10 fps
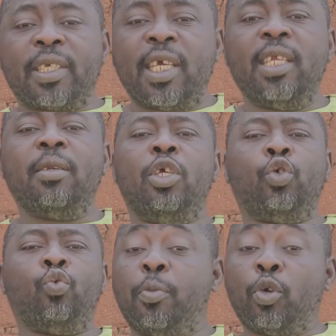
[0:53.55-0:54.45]
skin
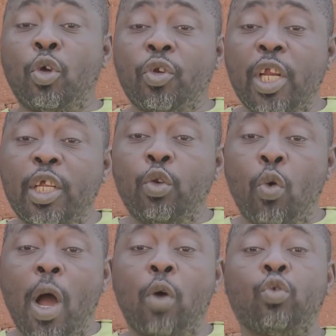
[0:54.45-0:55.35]
issue. People don't really
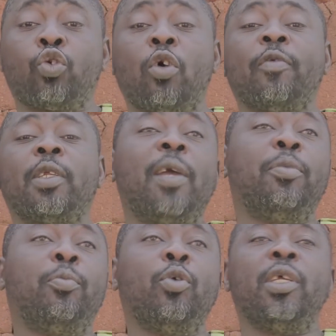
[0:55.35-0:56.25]
know how to solve it. Find
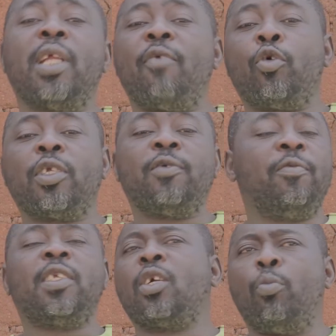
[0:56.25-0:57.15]
people in their 40s,
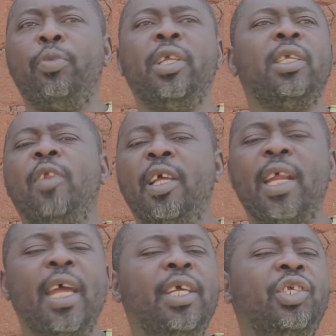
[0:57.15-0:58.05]
50s still complaining.
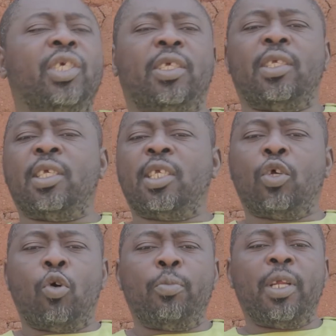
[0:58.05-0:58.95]
Phylaria itches. They still
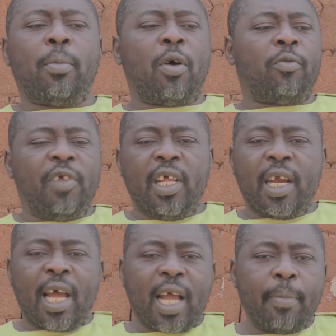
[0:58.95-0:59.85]
complain about
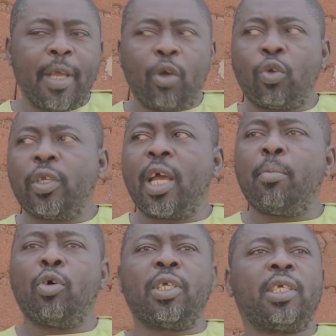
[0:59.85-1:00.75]
phylaria coming out on their
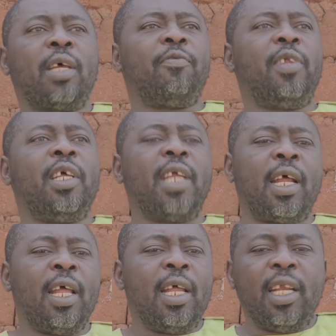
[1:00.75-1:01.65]
bodies and
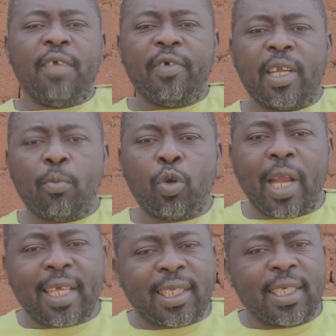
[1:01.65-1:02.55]
phylaria leaving them with
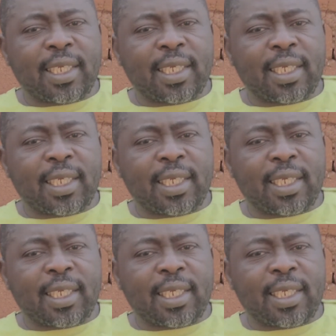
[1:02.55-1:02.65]
lasting